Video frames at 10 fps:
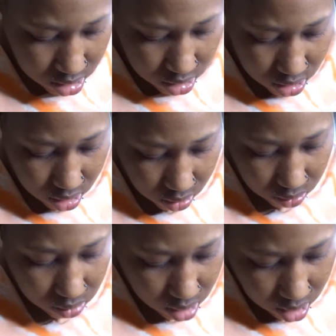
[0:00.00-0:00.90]
So
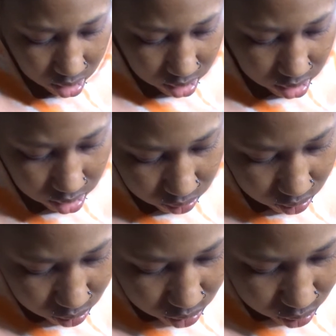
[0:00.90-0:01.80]
I did
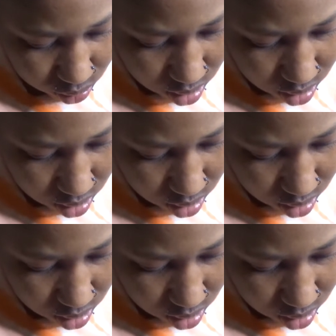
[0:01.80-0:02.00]
want to